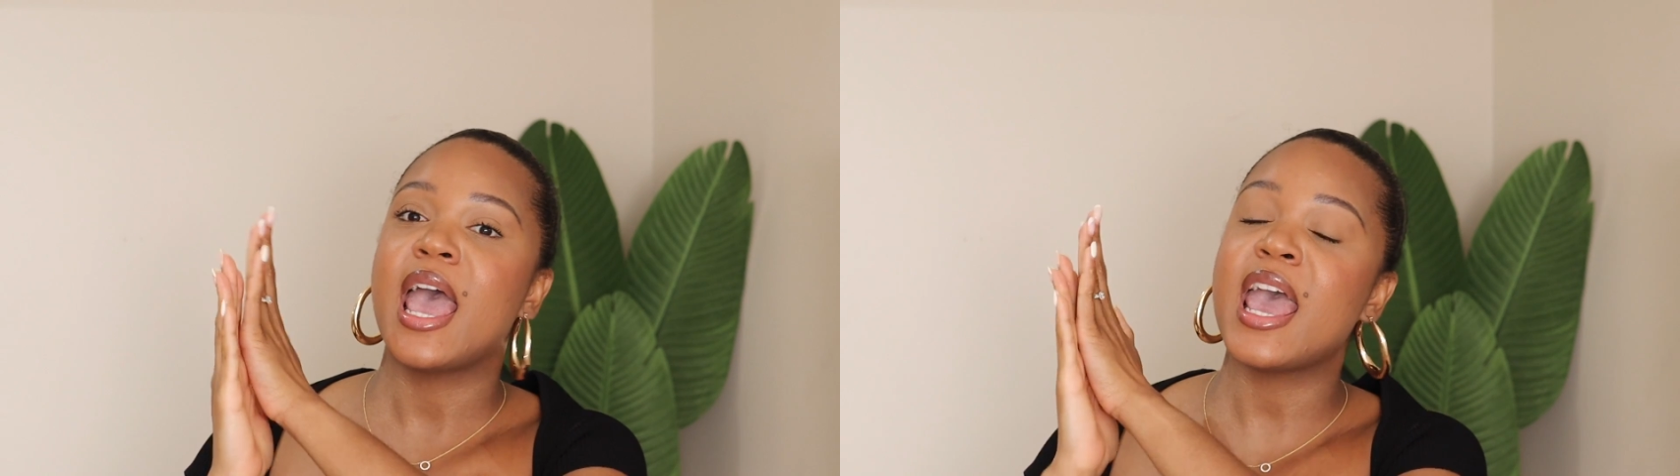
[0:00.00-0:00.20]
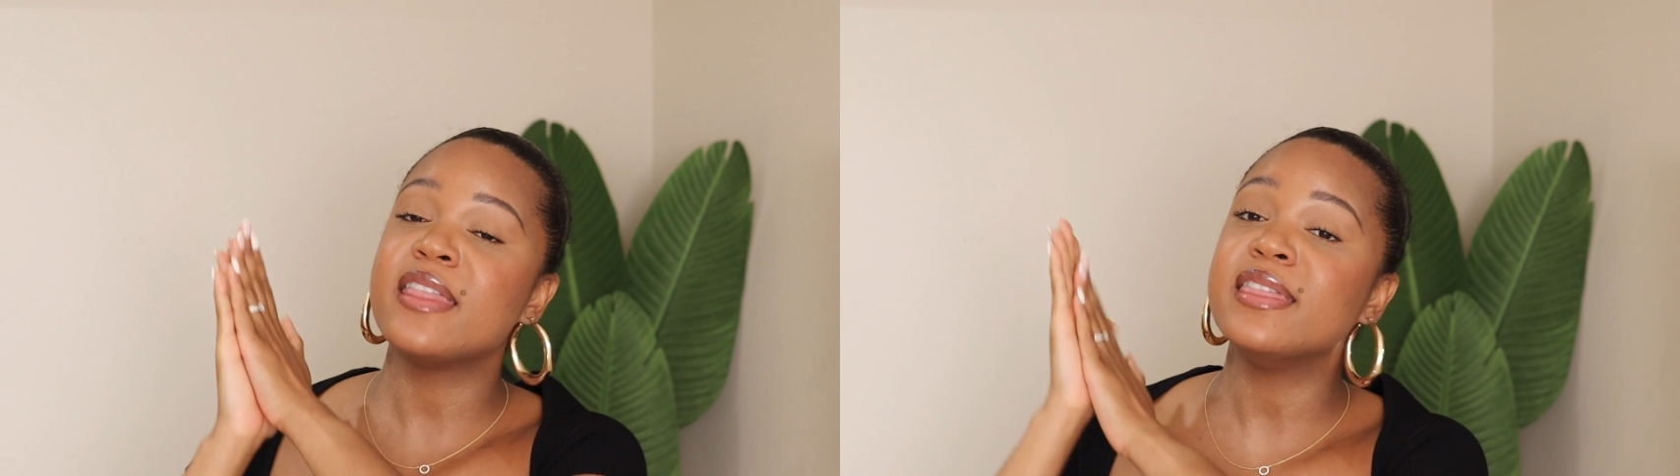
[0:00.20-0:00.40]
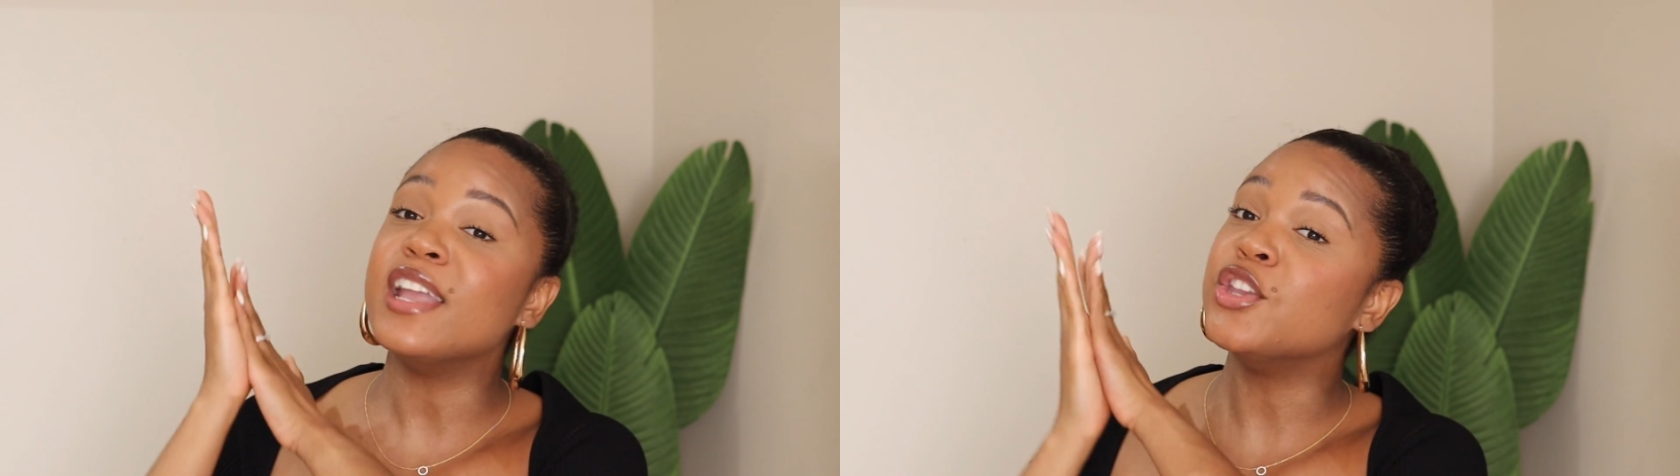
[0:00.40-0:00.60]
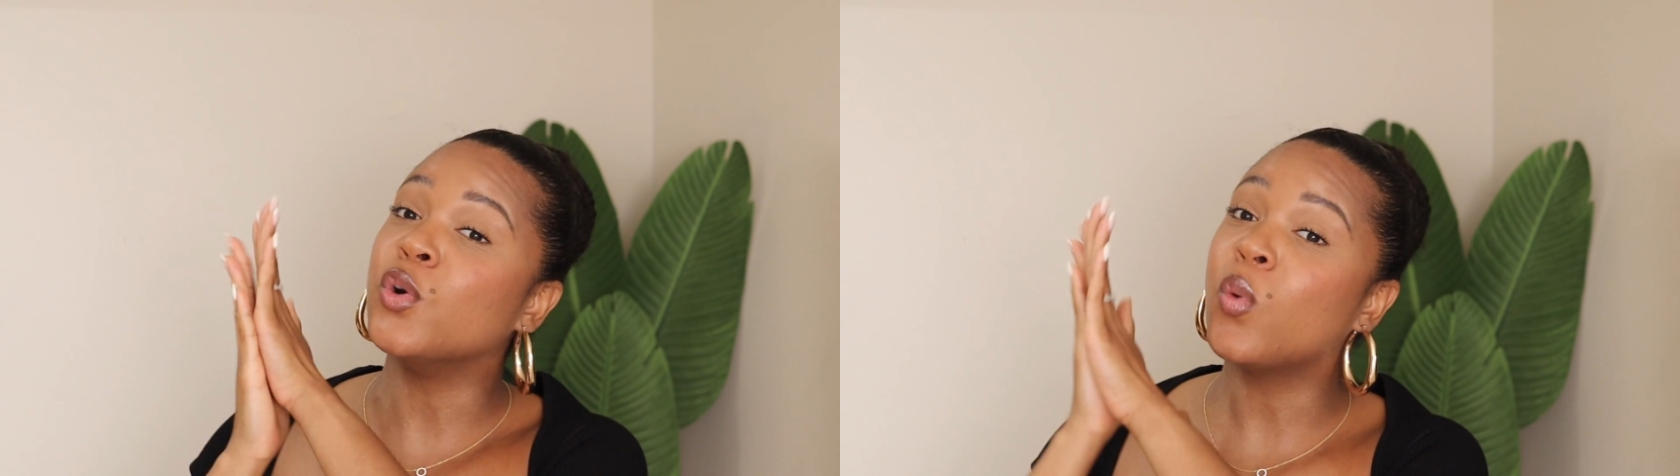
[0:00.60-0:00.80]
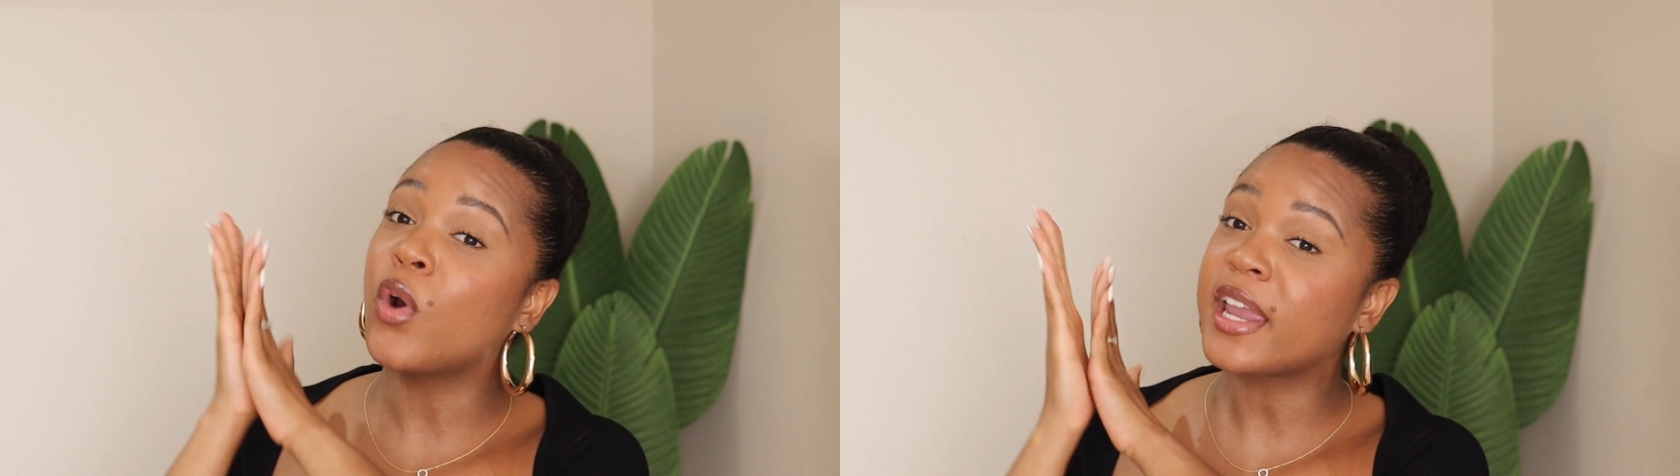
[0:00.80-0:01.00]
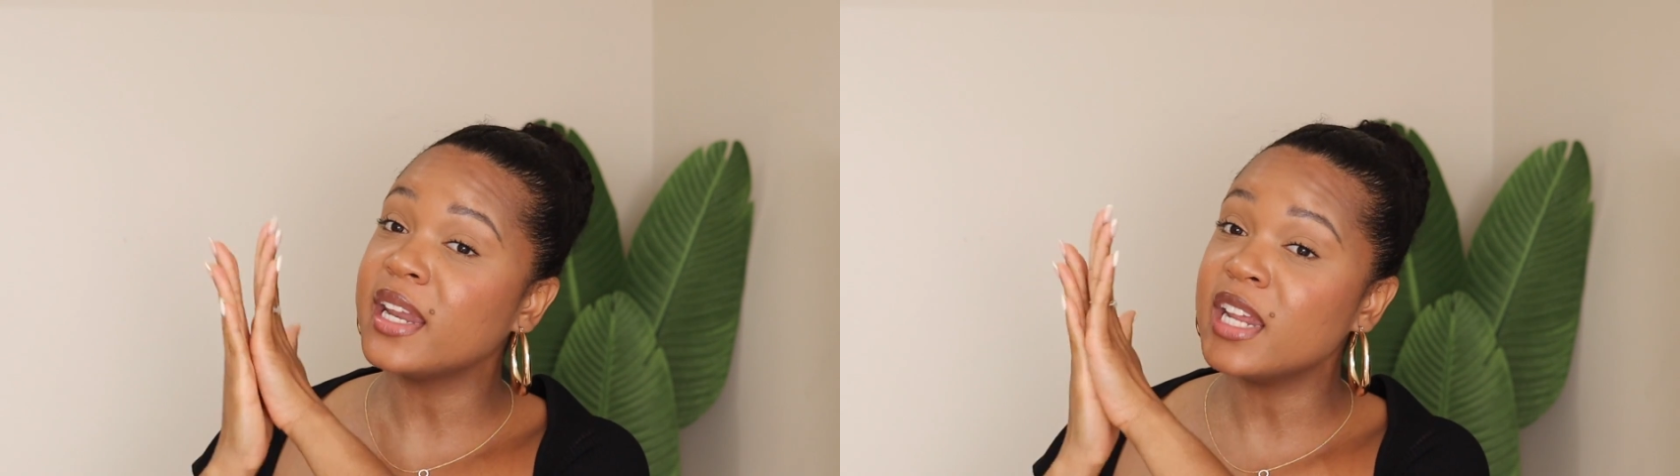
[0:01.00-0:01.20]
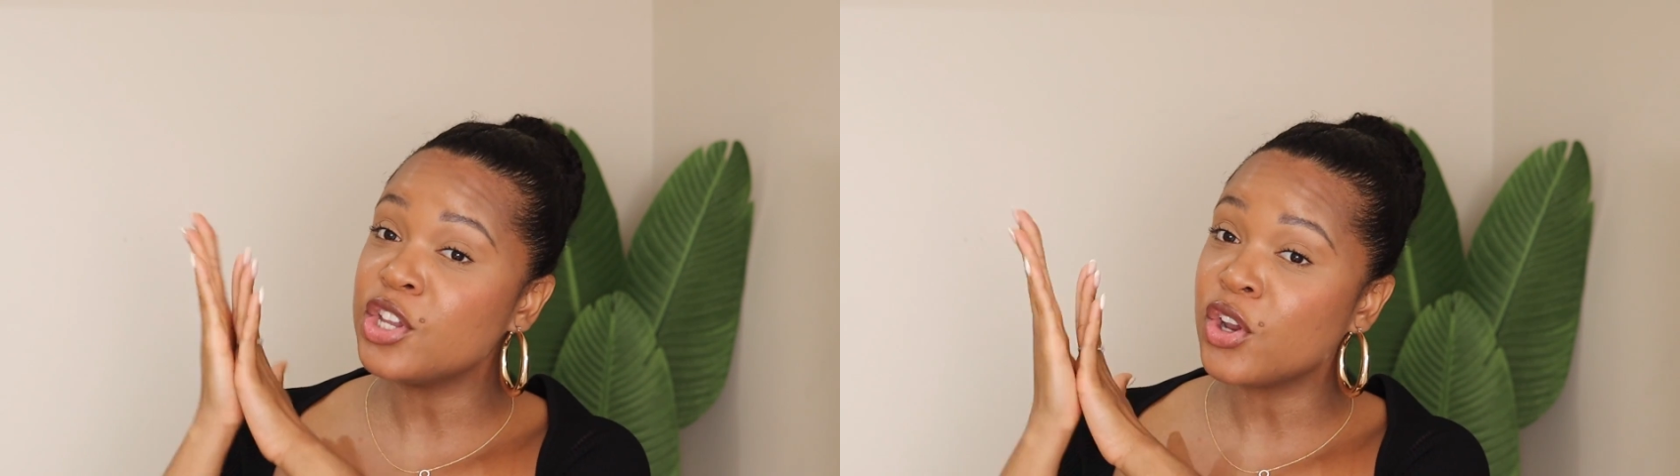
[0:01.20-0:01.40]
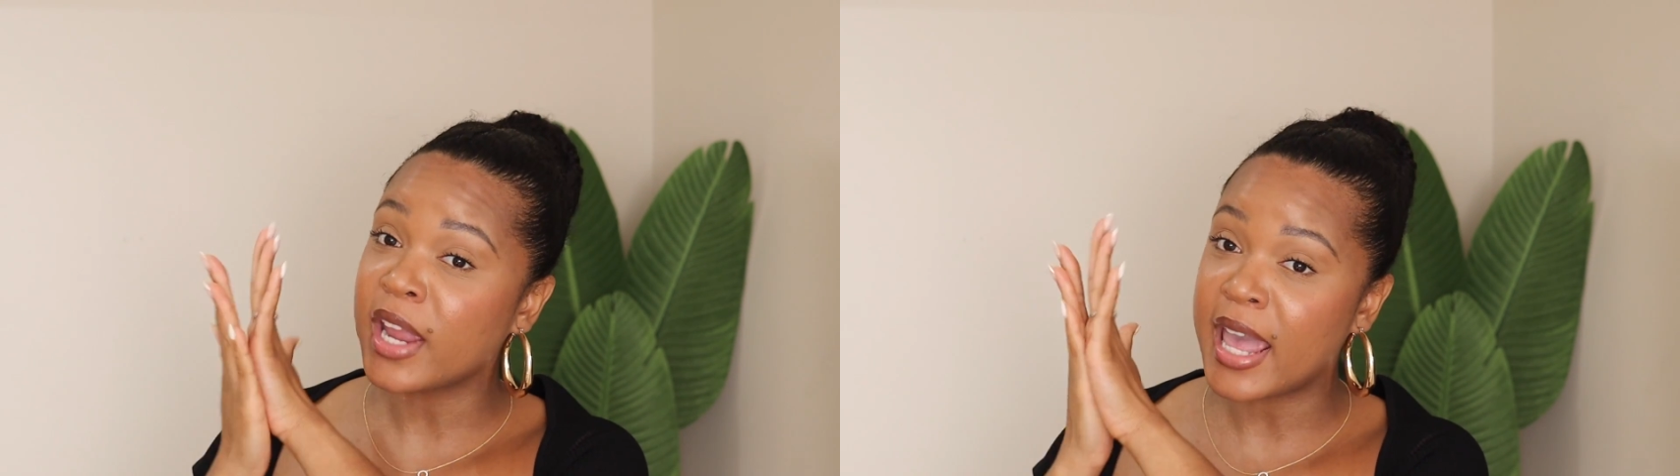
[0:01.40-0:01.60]
and then you work it in
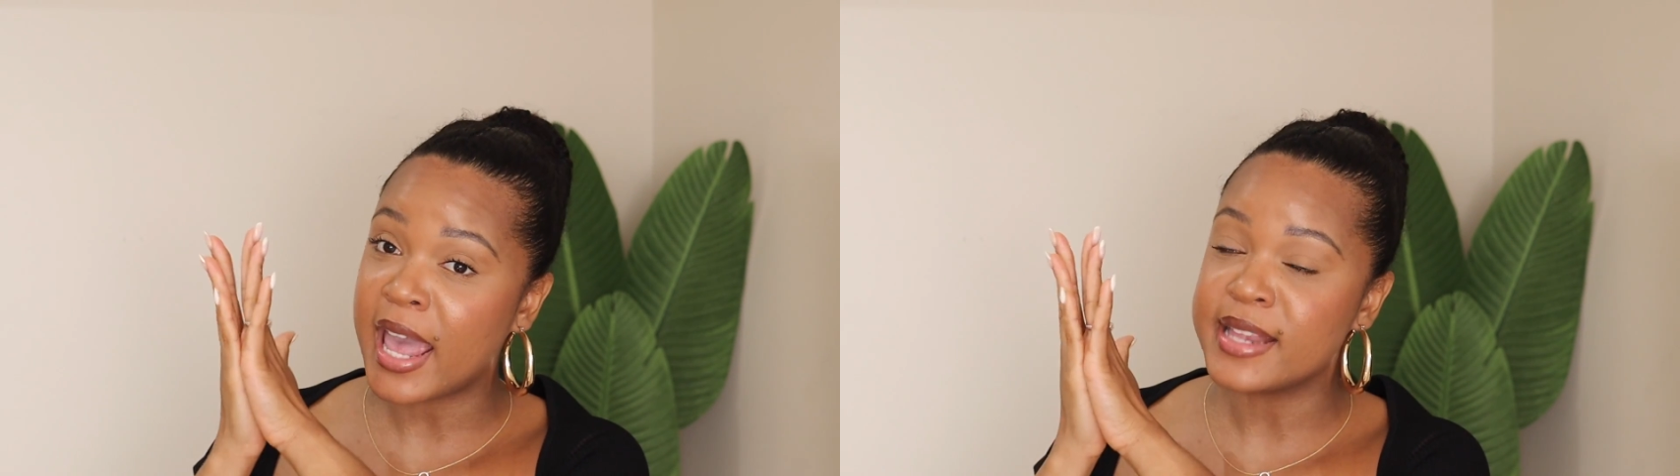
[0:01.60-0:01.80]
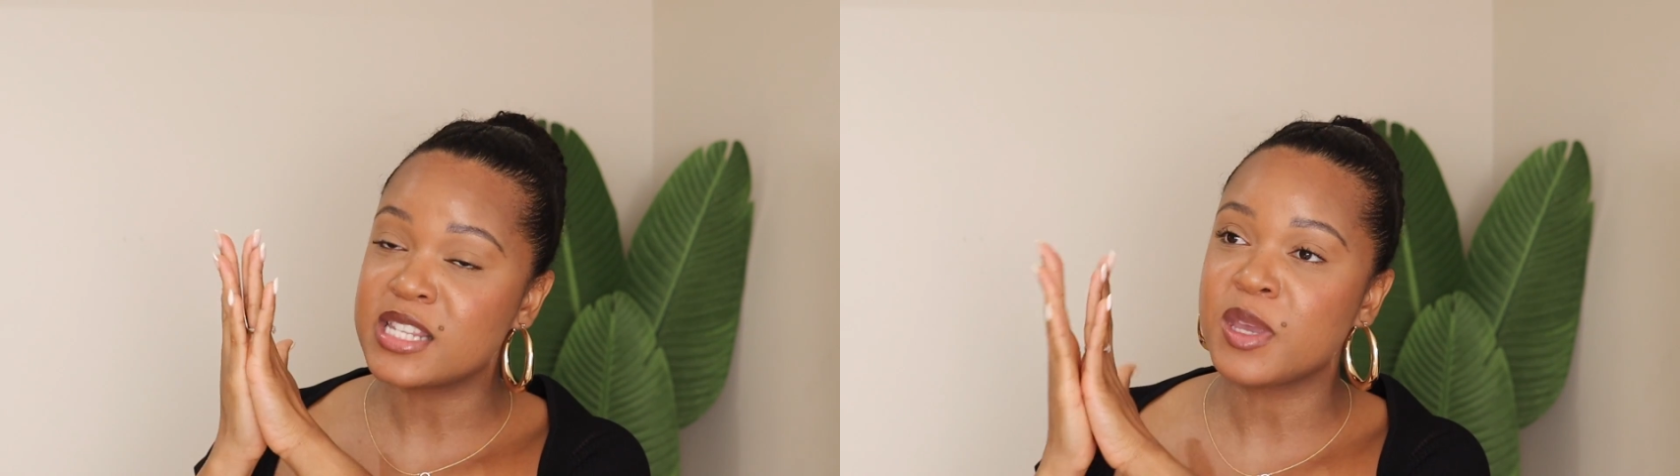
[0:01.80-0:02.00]
your hands,